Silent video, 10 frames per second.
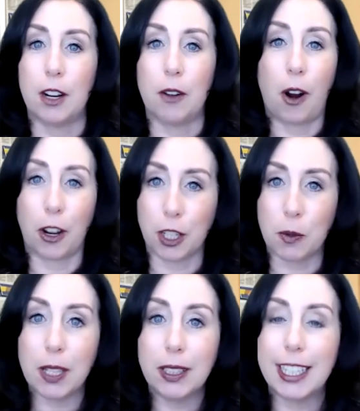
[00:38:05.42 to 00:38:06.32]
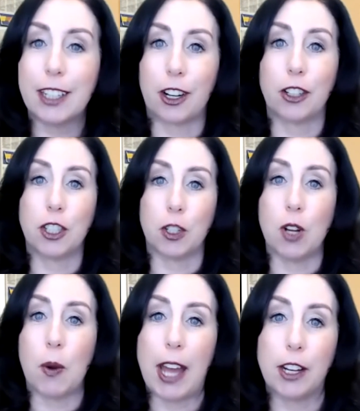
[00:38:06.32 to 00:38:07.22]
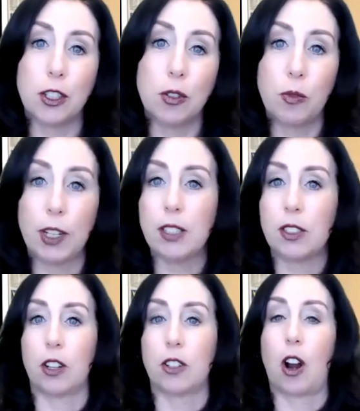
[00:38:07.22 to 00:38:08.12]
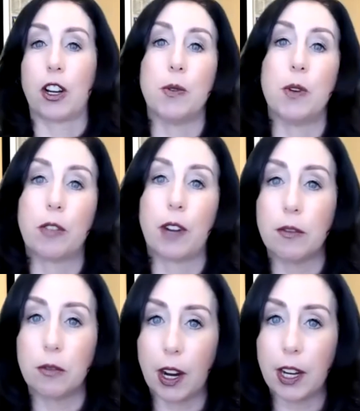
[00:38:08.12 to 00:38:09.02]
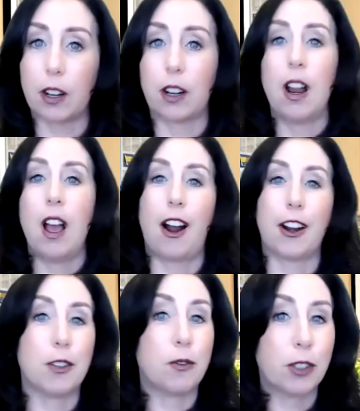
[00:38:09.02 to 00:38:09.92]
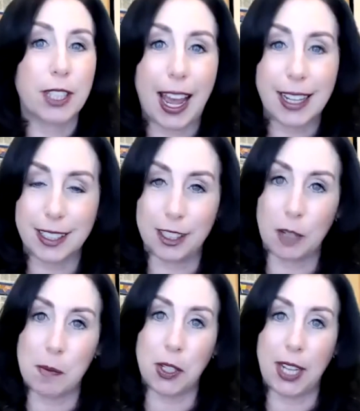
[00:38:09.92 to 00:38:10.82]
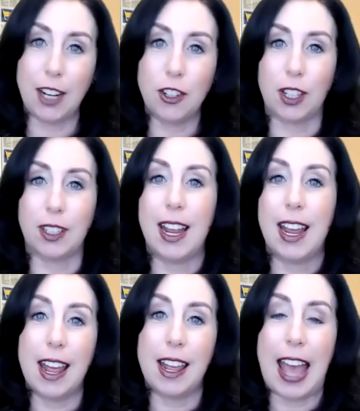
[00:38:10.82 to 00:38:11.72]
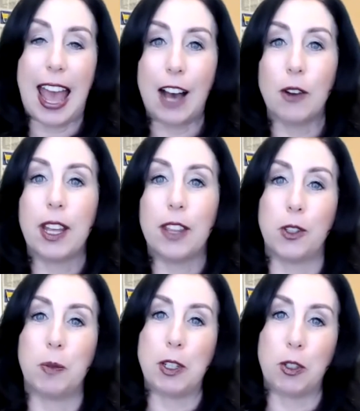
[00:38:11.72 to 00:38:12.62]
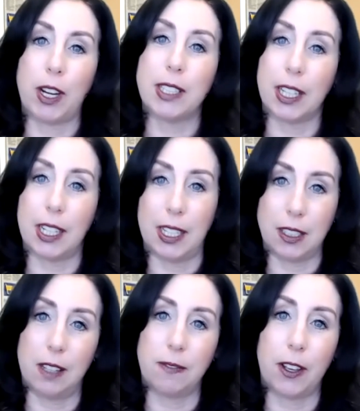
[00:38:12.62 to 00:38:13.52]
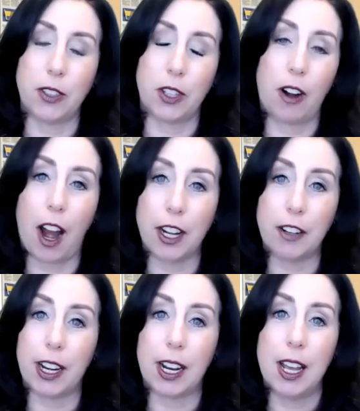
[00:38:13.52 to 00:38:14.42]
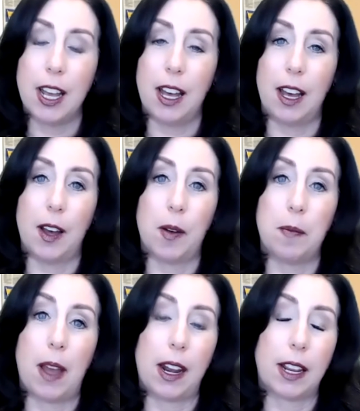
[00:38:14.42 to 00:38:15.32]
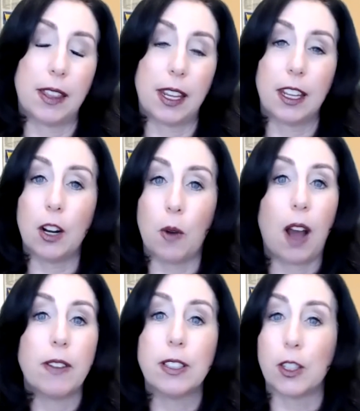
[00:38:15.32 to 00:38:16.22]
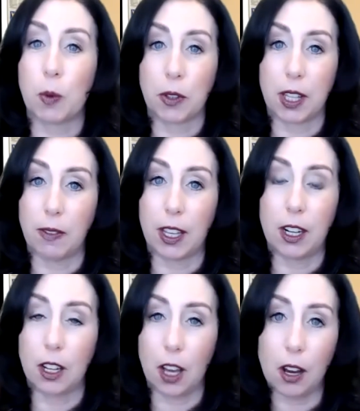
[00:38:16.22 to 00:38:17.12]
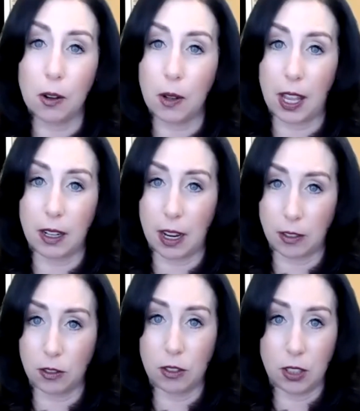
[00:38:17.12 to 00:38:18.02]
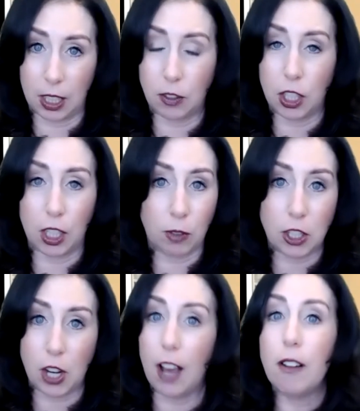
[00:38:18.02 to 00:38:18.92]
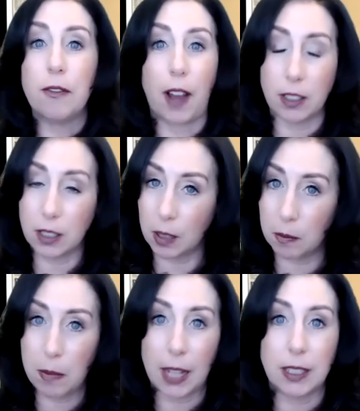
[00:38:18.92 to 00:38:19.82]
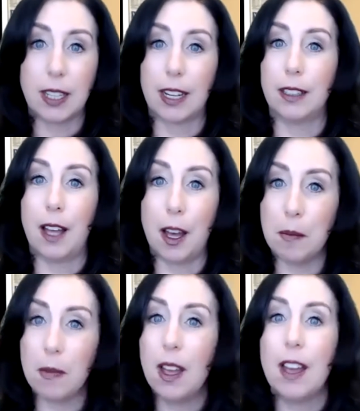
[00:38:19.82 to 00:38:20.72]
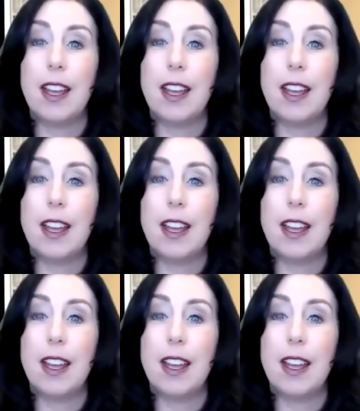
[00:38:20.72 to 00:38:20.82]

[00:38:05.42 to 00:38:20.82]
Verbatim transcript: You know, are you a leader? Do you know how to do research? Are you a great writer? Are you really excellent at communication? How can those be translated into the fields that are hiring? Um, and I think, you know, obviously it's worth giving it a go and, and seeing if she can reach out, find some Penn State alum